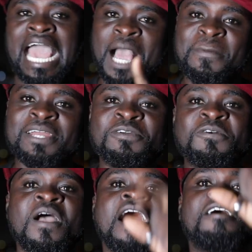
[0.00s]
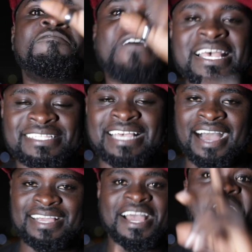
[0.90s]
and come and do first
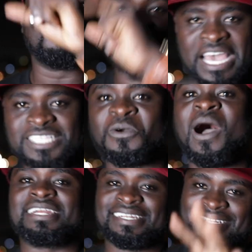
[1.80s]
gang, first squad.